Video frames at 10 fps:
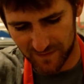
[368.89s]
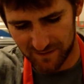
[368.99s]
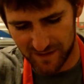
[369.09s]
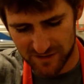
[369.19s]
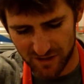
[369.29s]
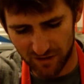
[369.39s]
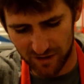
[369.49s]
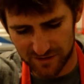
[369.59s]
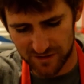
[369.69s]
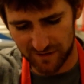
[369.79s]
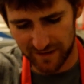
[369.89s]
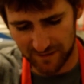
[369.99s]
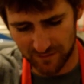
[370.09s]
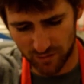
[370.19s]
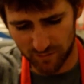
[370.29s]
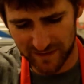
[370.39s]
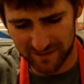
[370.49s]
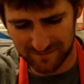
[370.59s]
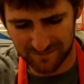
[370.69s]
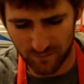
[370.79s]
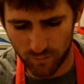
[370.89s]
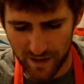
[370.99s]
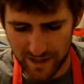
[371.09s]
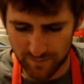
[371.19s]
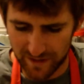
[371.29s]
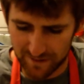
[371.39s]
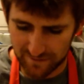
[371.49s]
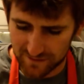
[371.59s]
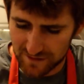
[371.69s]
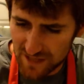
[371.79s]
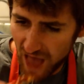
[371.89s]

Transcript: They're so hot, sorry, I'm normally way better at this.